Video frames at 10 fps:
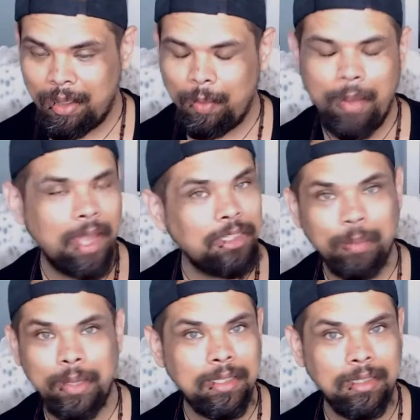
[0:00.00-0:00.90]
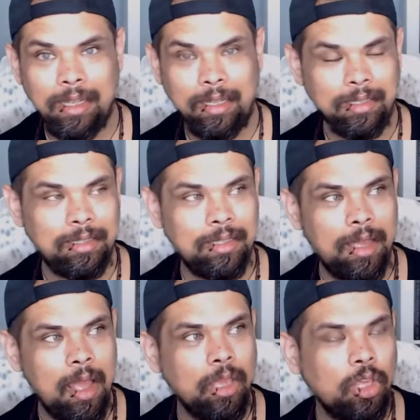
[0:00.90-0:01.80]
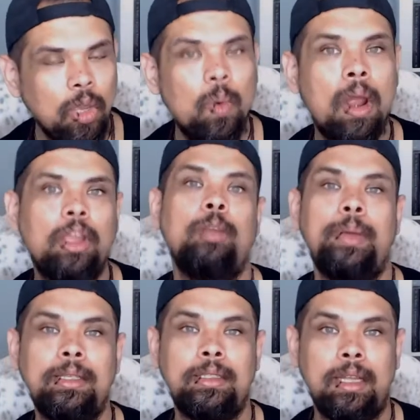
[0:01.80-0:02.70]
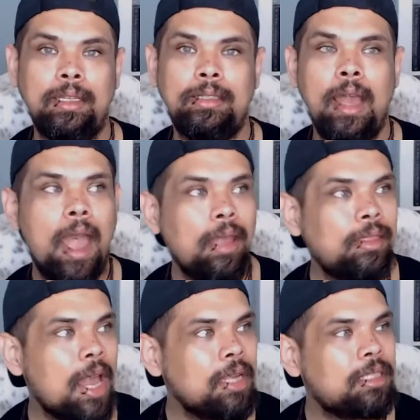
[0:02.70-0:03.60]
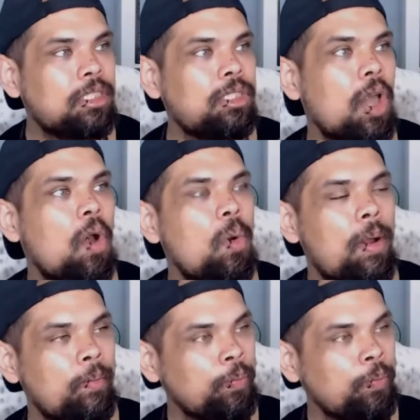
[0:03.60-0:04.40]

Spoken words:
Mind your business. You are your business. And that's so